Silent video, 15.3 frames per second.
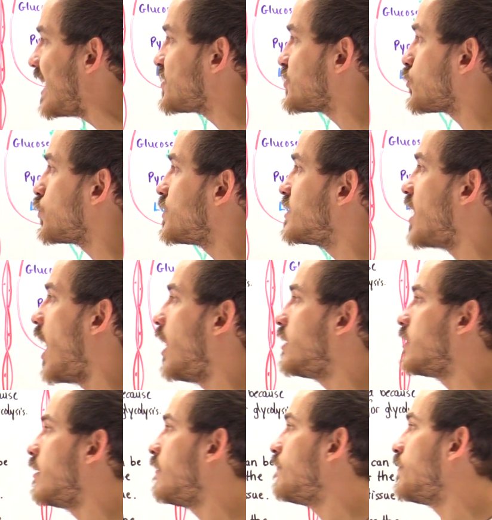as a
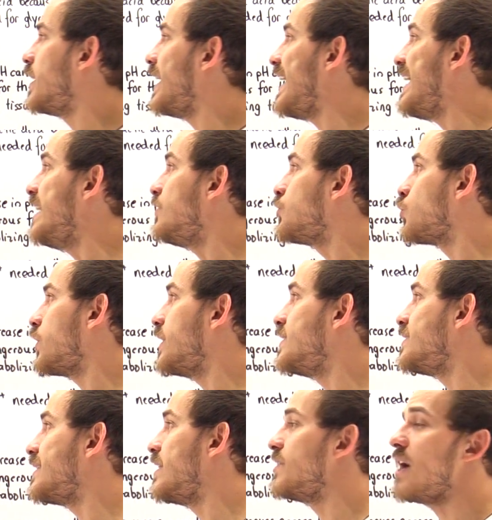result of the
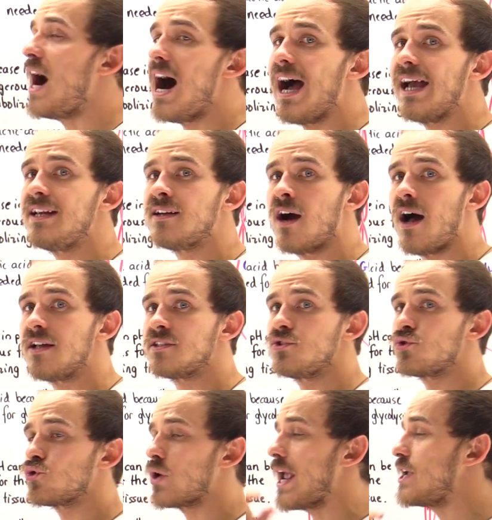increase in the ion
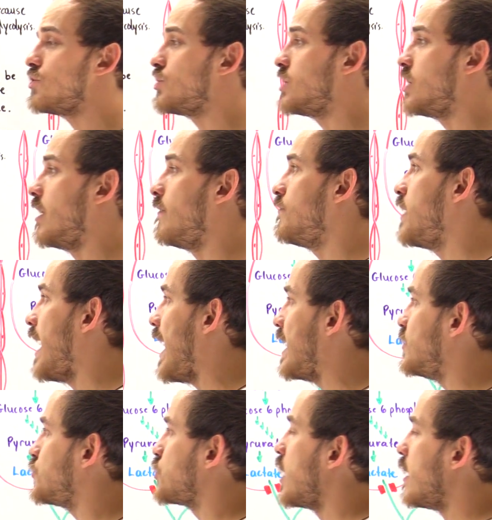concentration of the
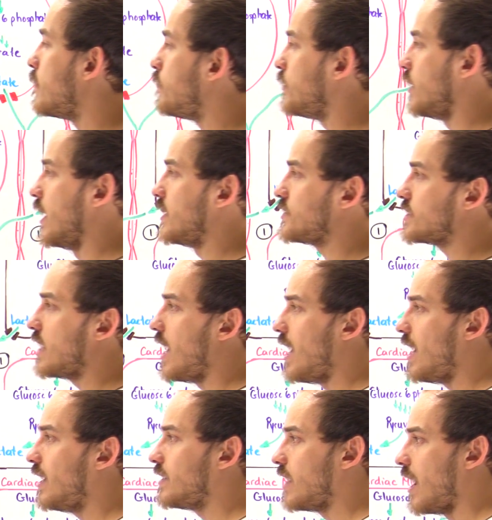H plus
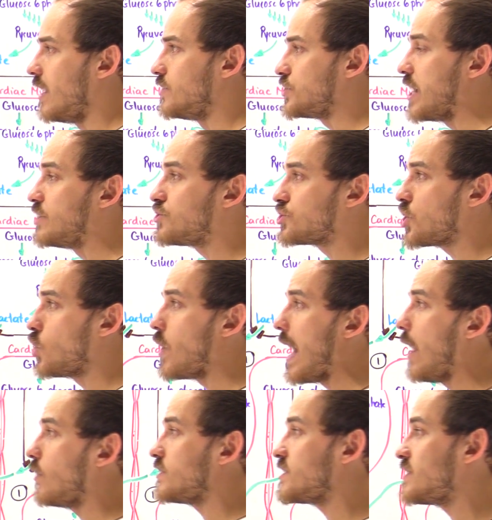ions. And so
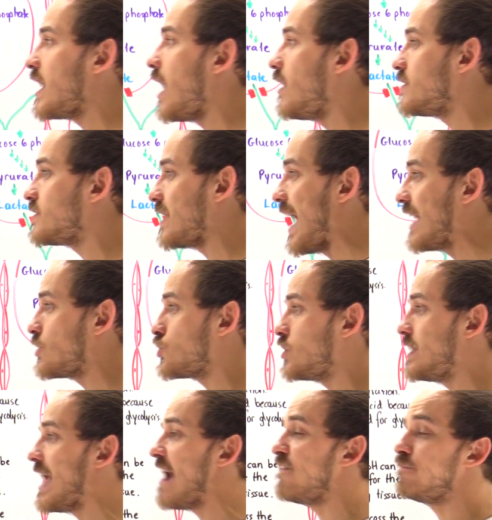our cells
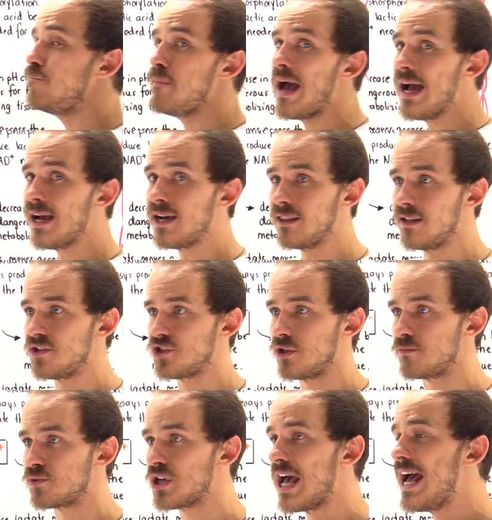actually have
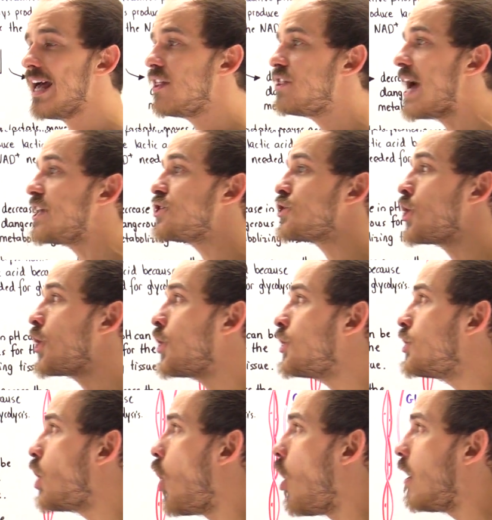mechanisms that
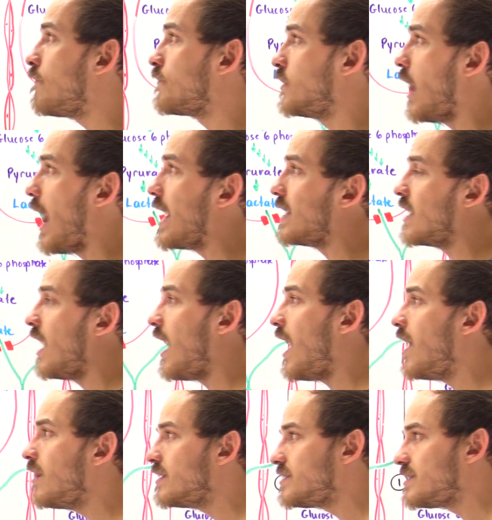turn off
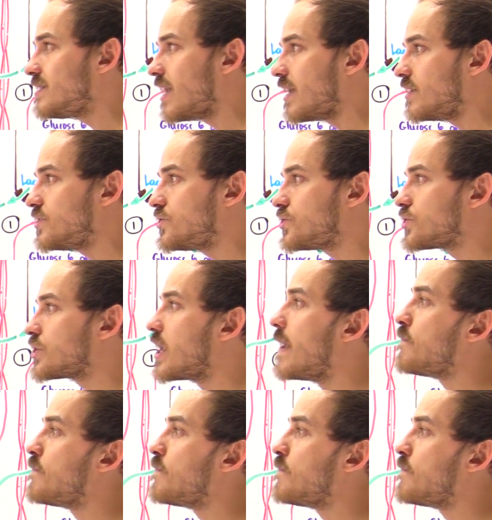glycolysis